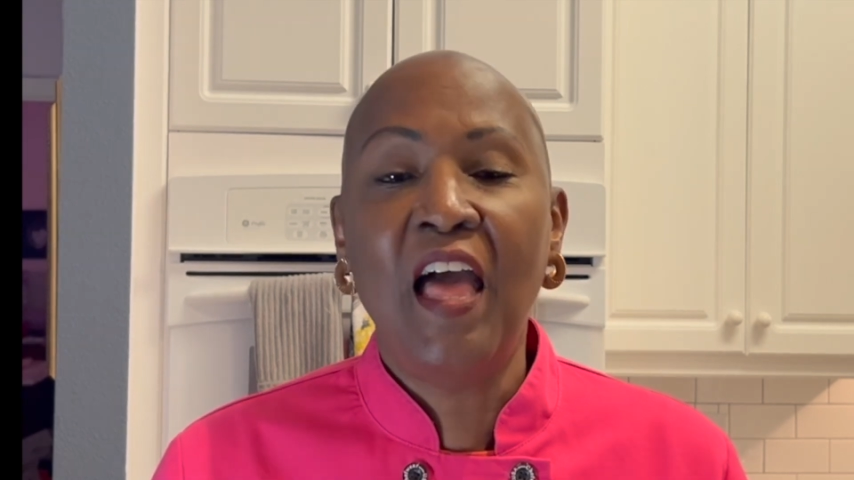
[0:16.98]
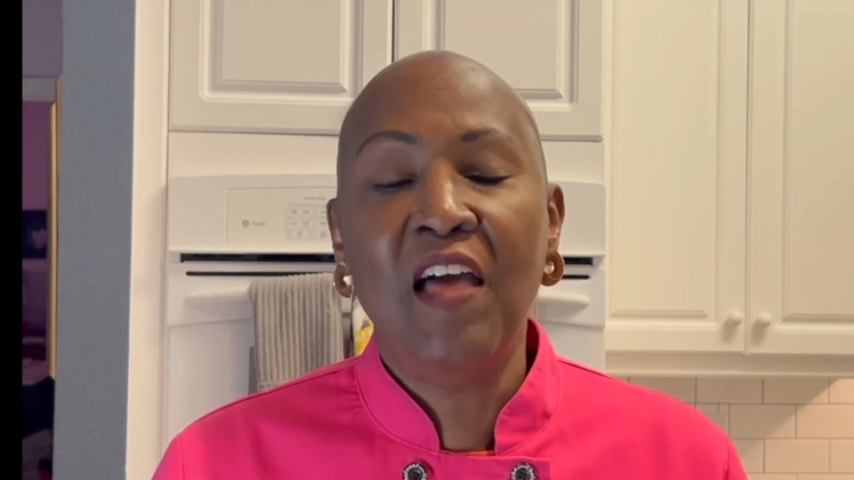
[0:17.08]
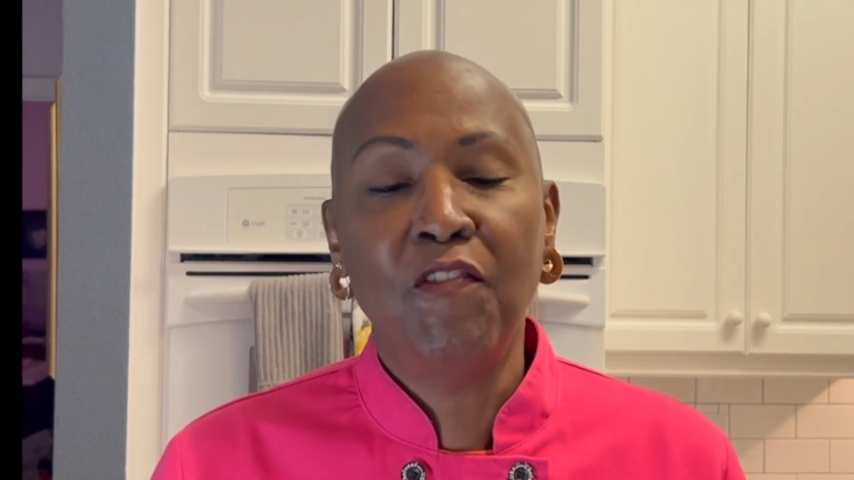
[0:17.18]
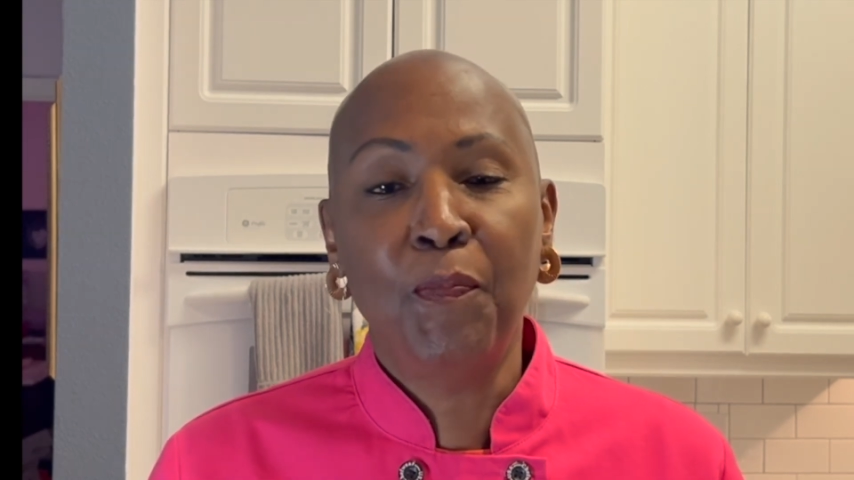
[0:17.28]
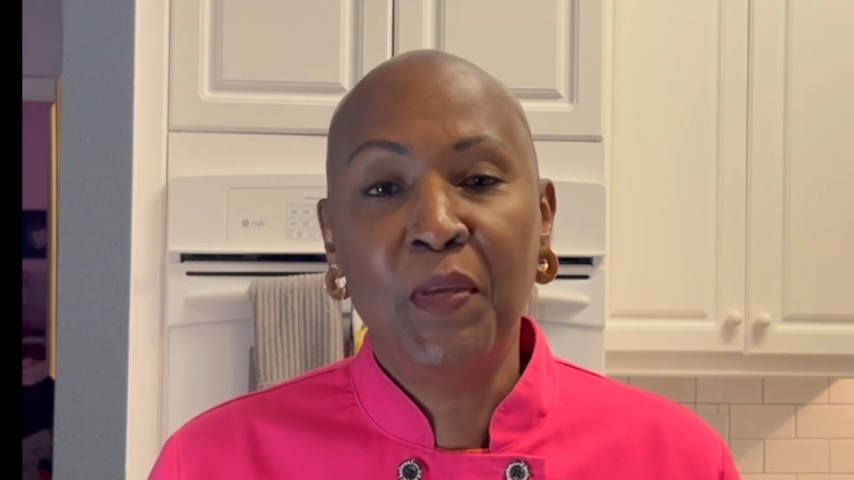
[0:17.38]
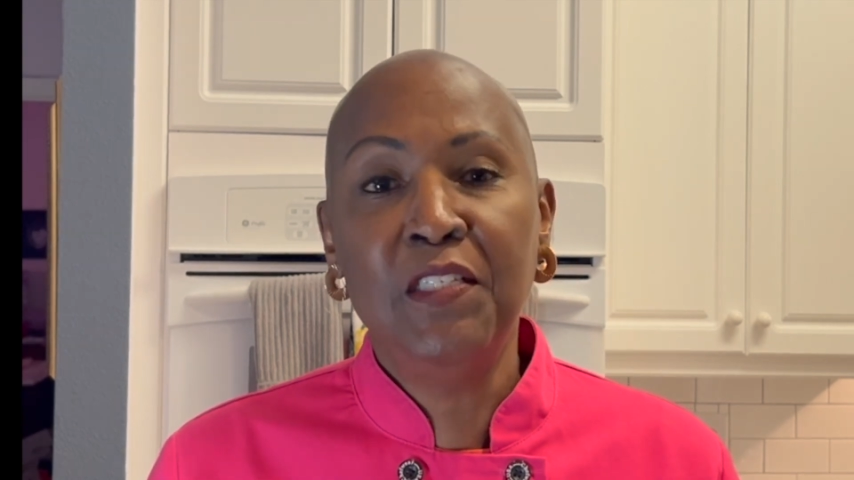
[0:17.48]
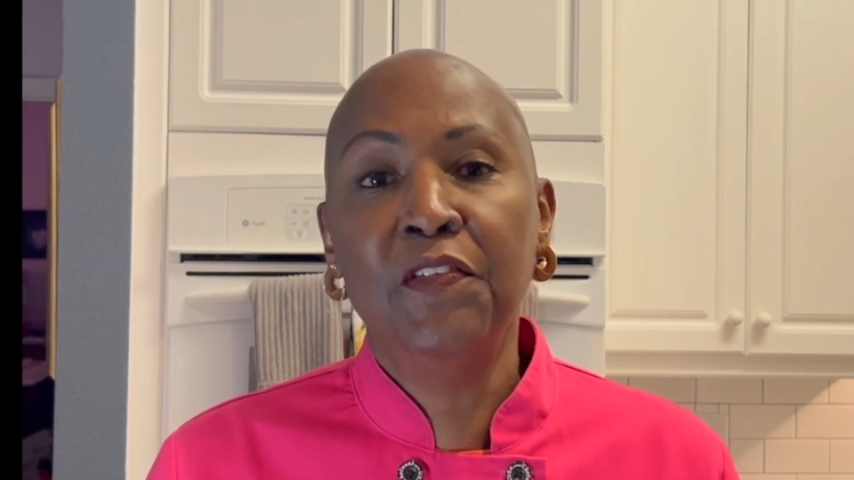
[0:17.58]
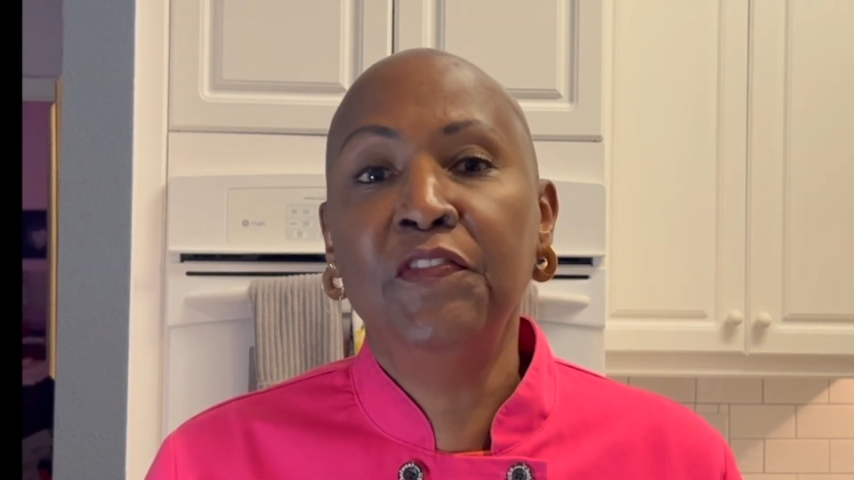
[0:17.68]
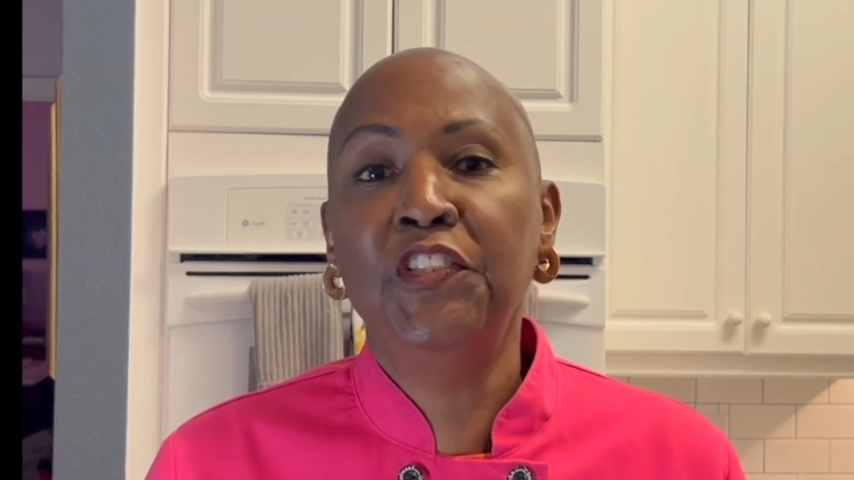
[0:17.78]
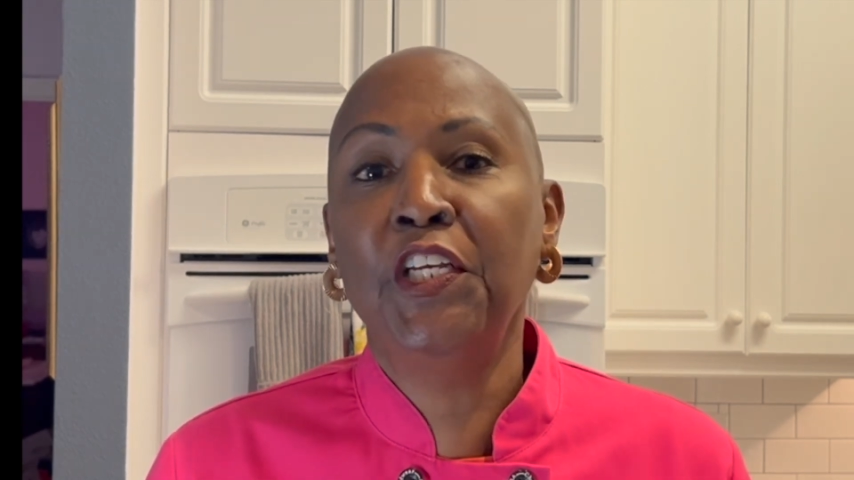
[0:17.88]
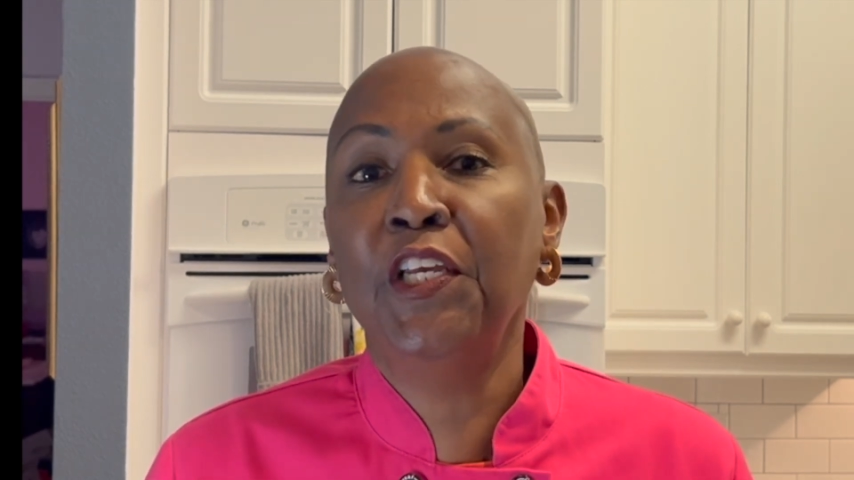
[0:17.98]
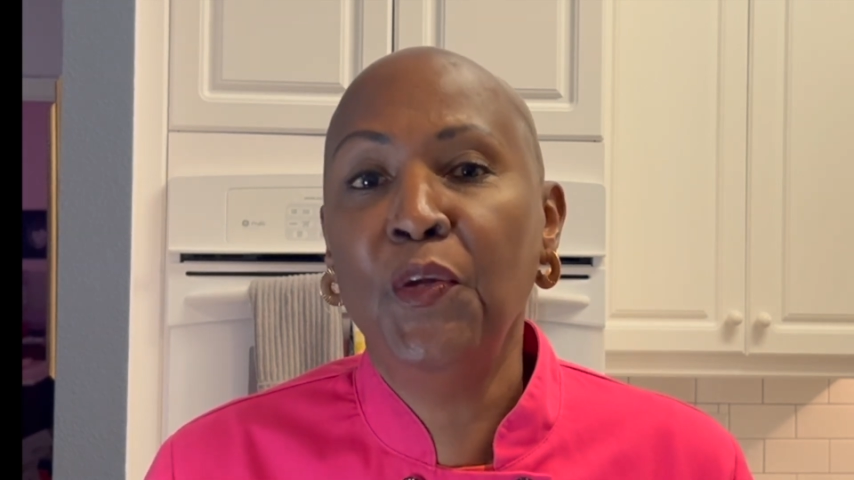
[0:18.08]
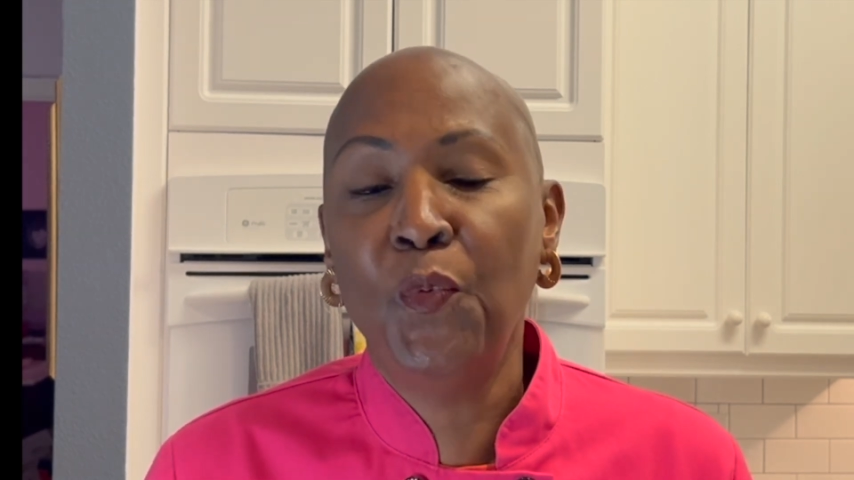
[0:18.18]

I have a piece of chicken